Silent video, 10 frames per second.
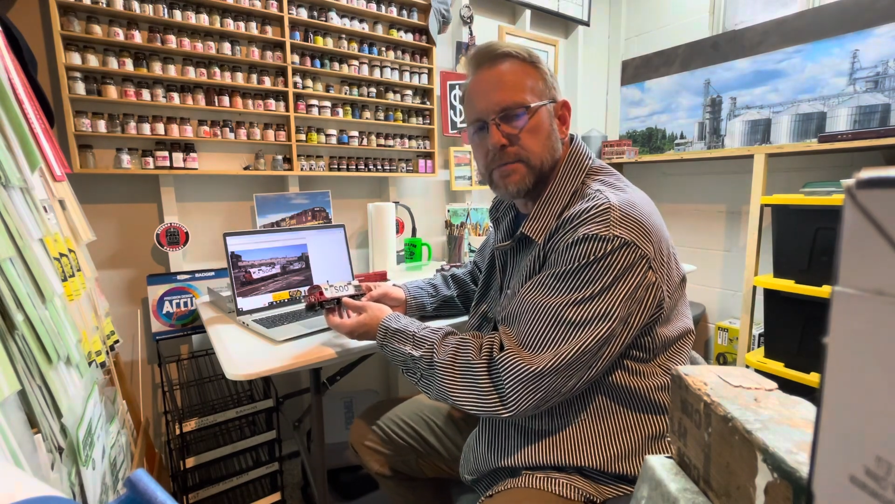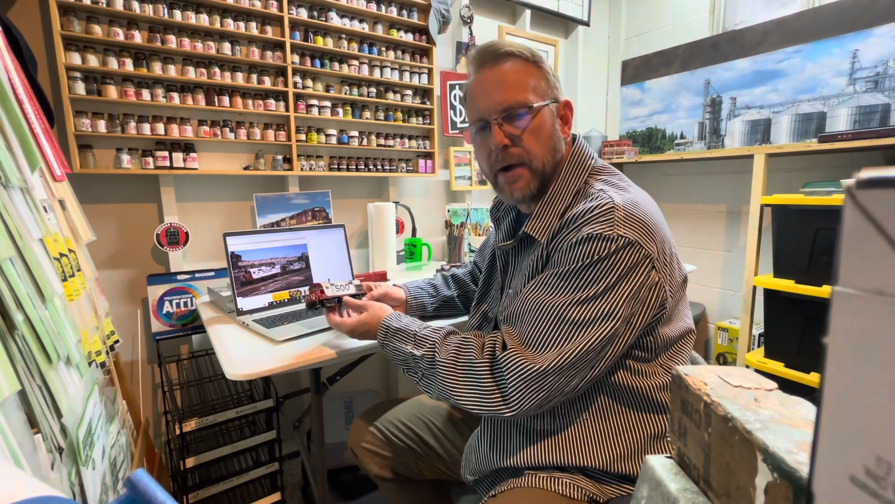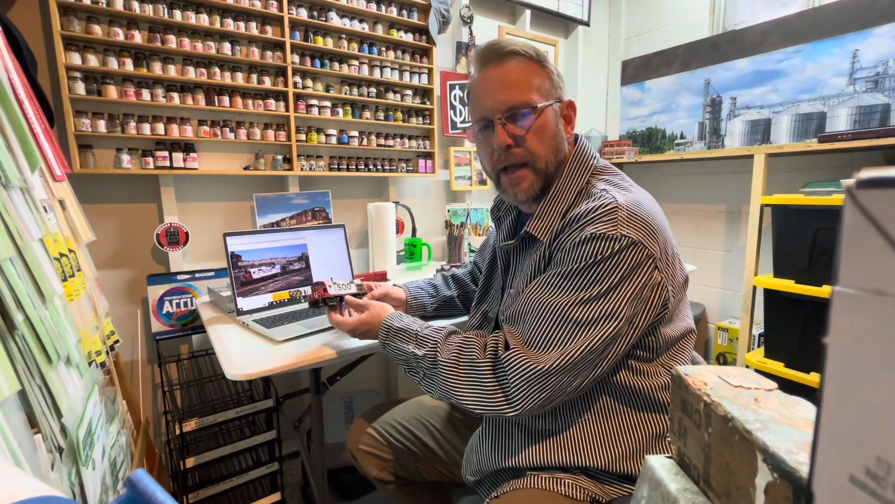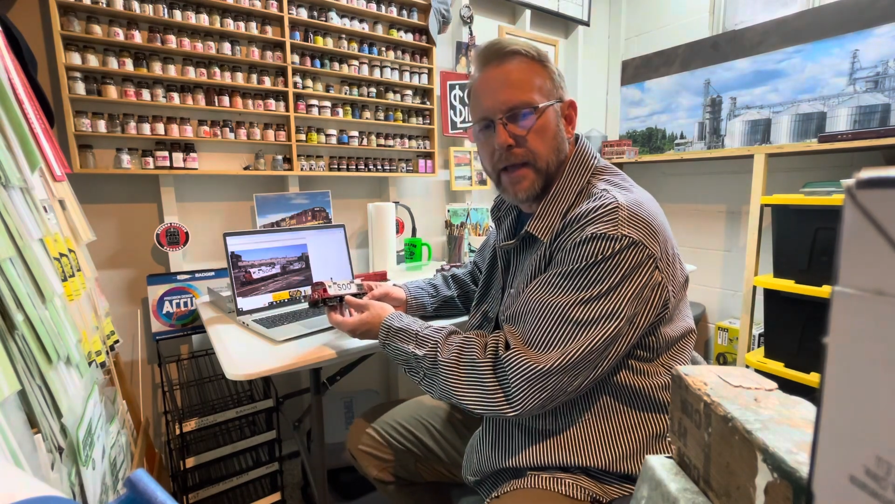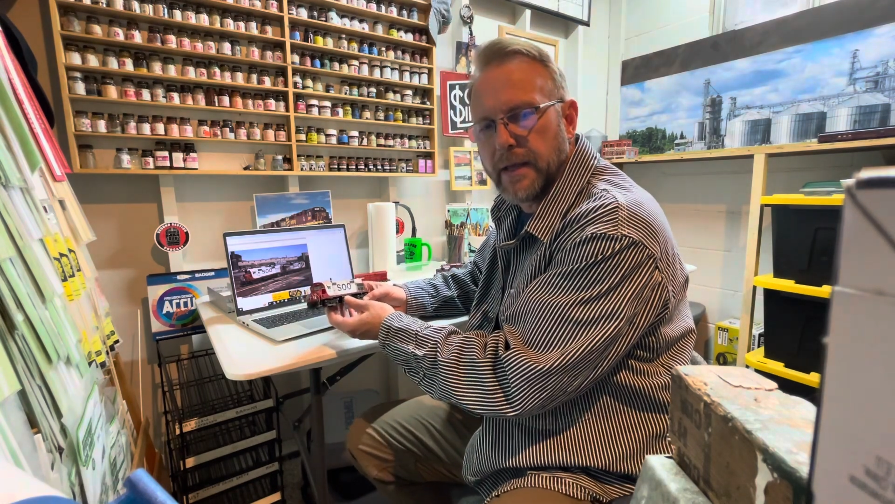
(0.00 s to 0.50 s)

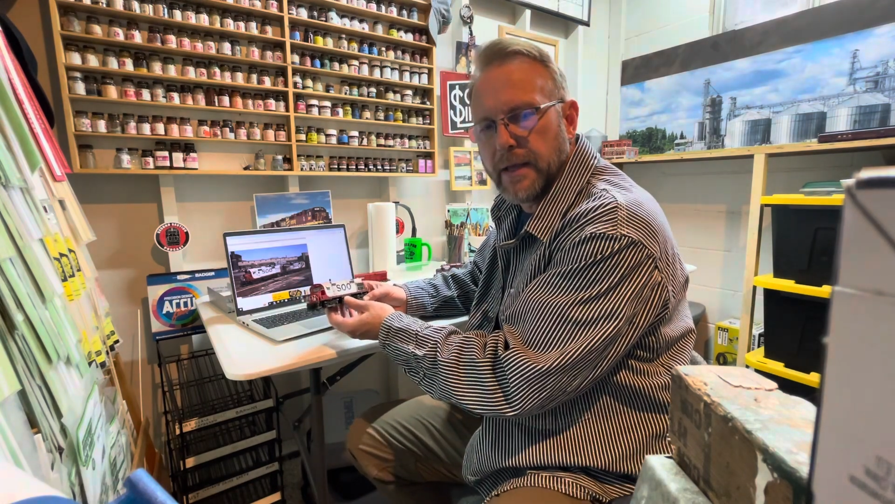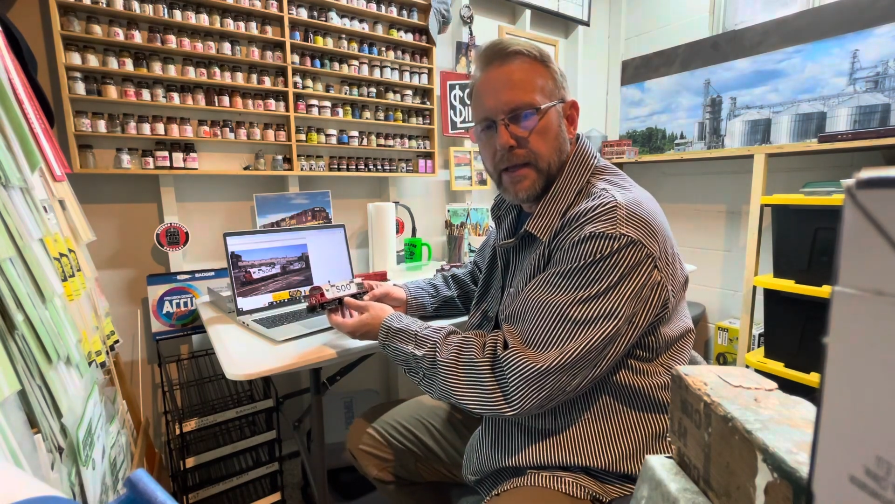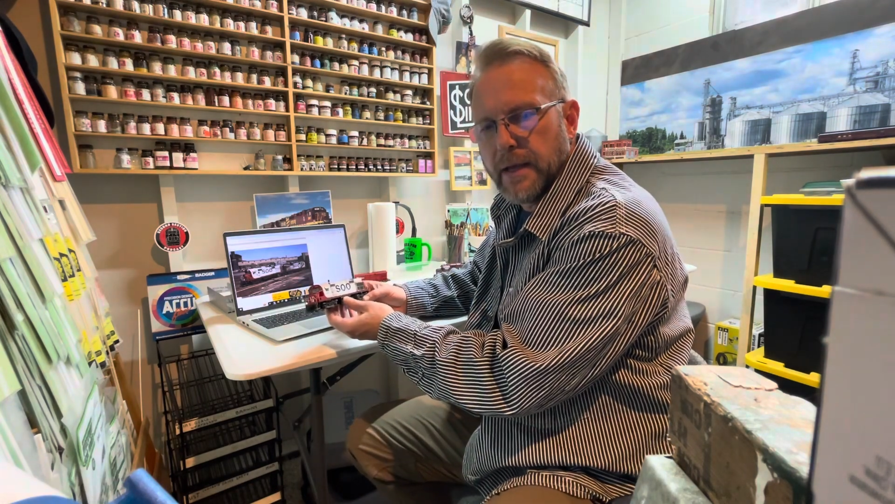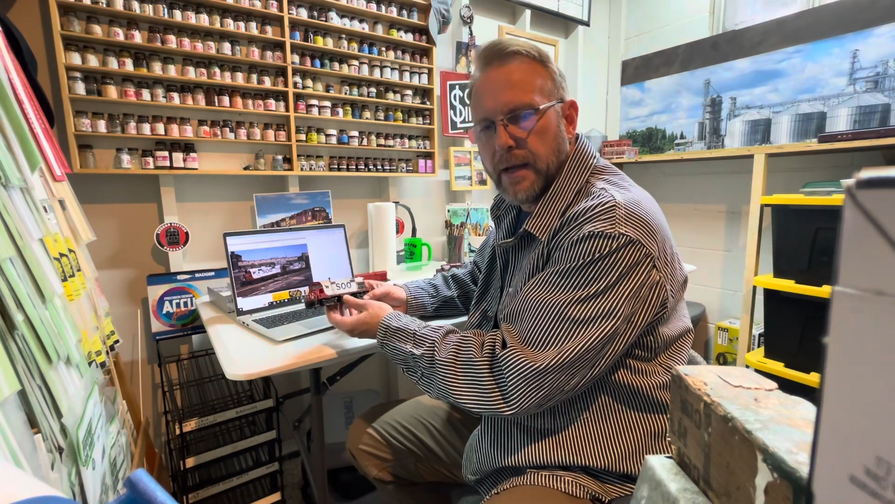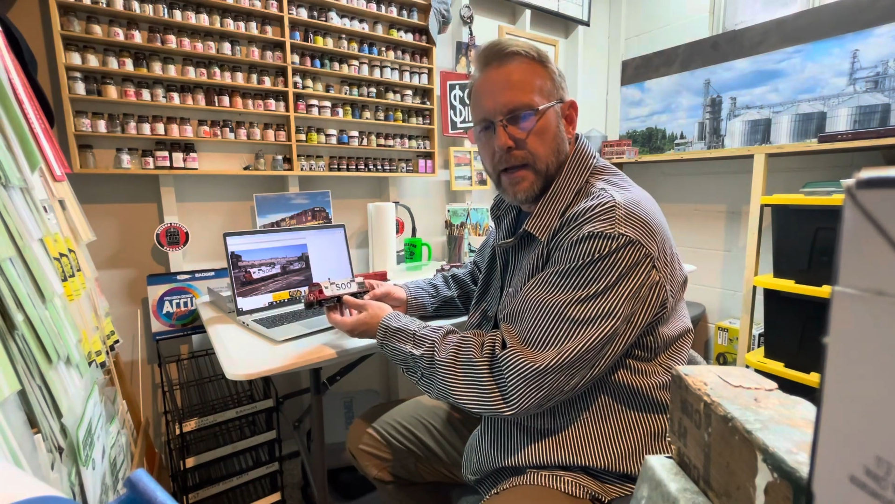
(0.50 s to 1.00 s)
my
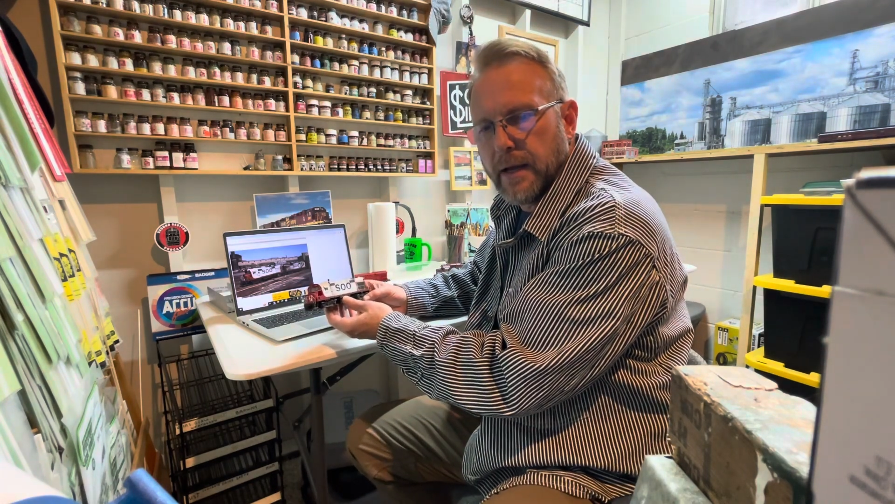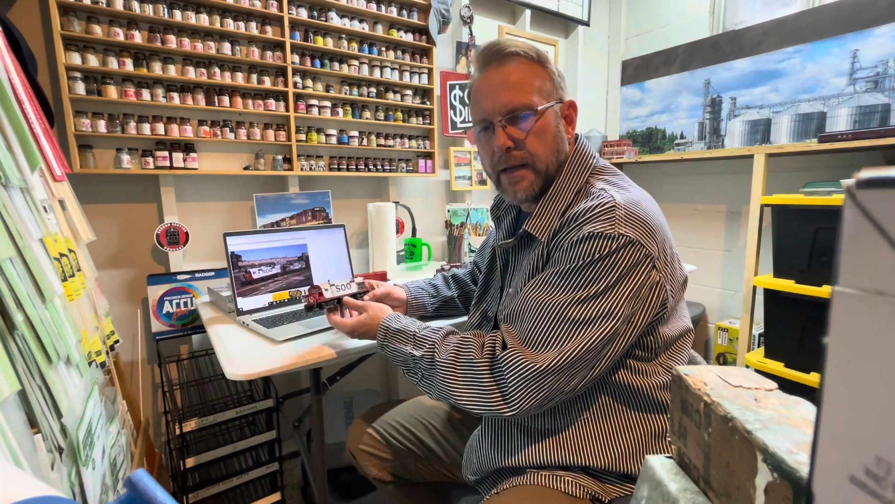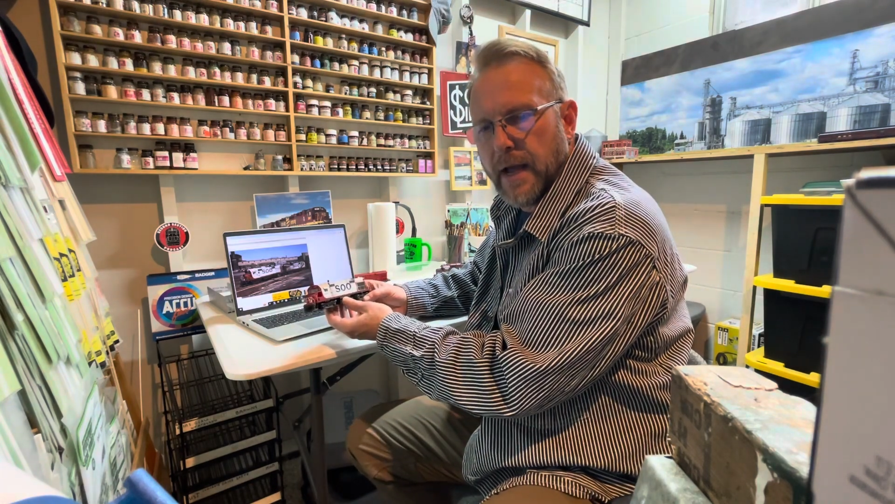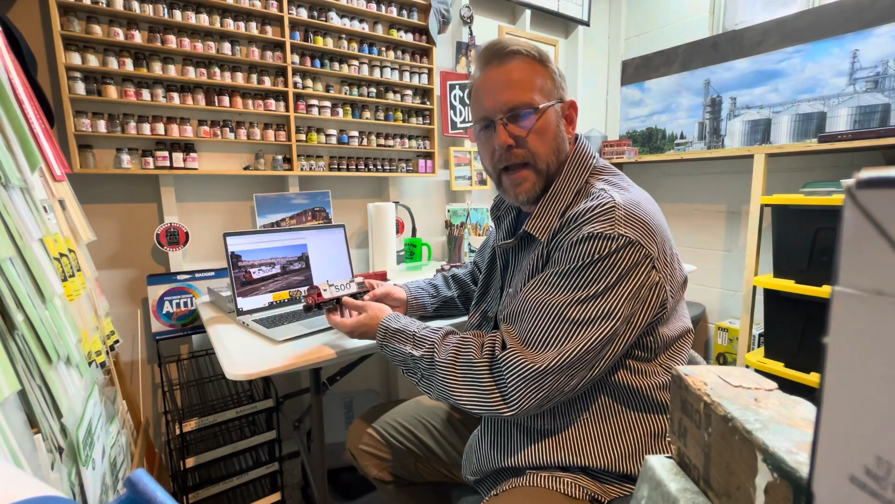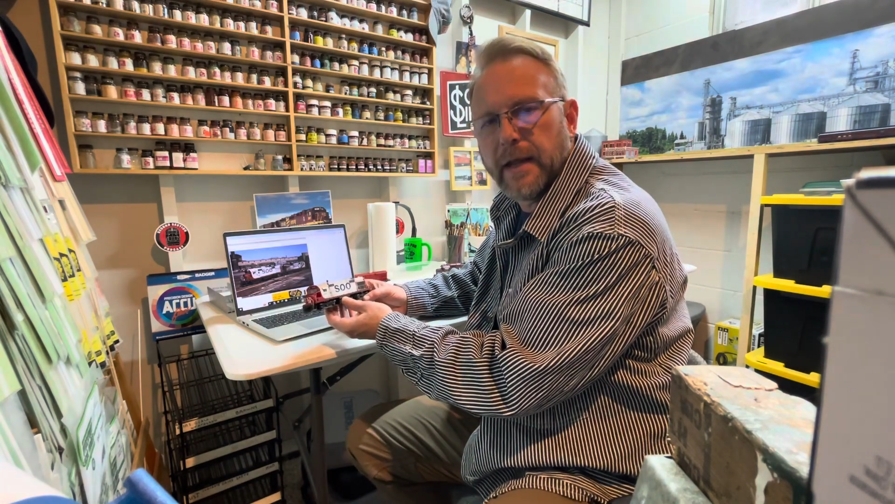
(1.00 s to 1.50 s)

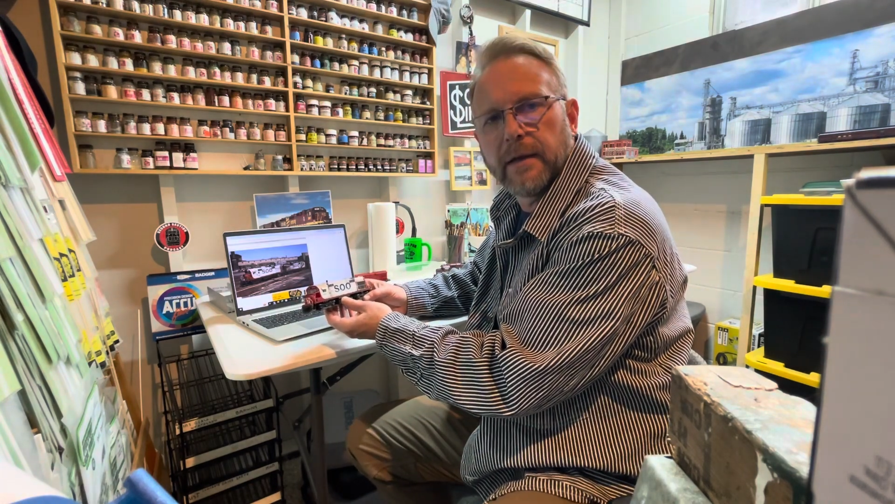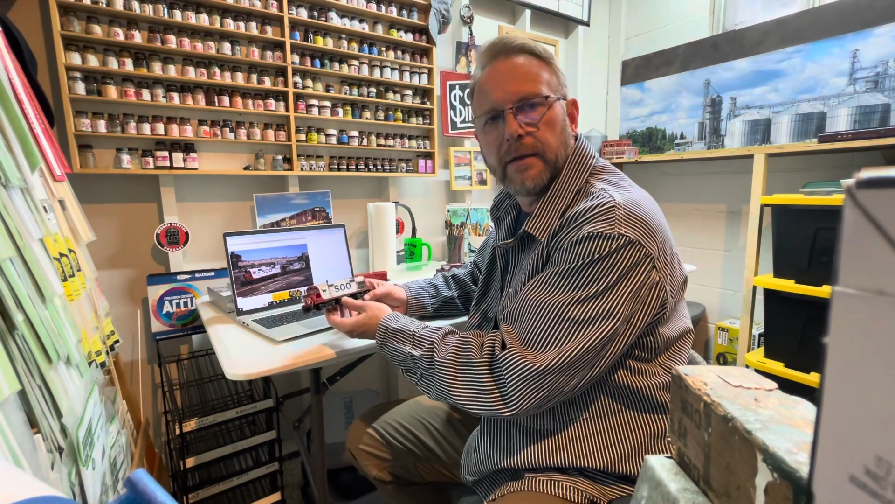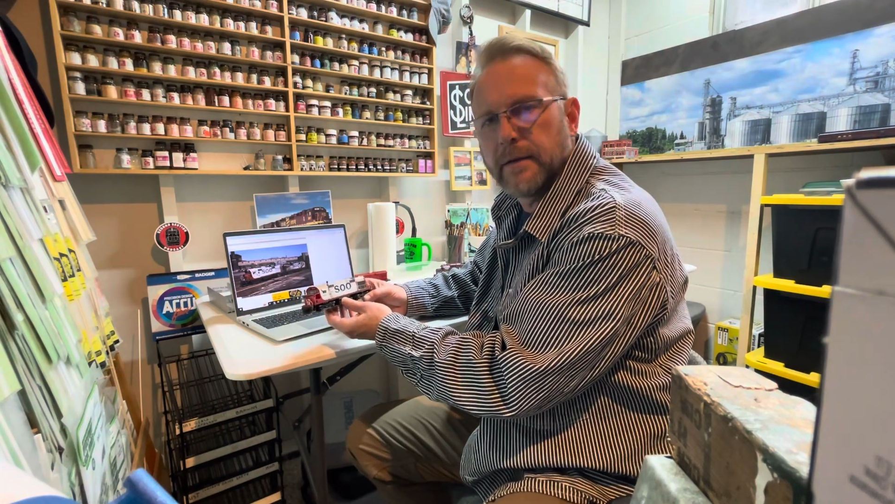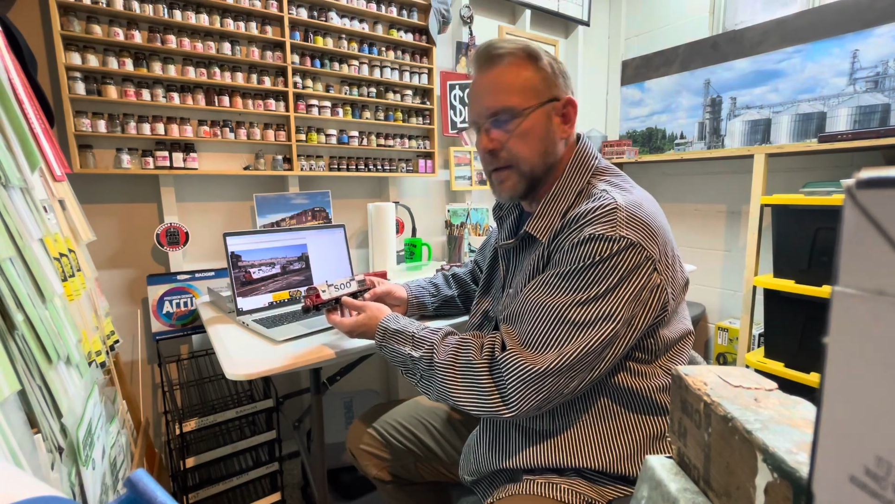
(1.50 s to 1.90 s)
guide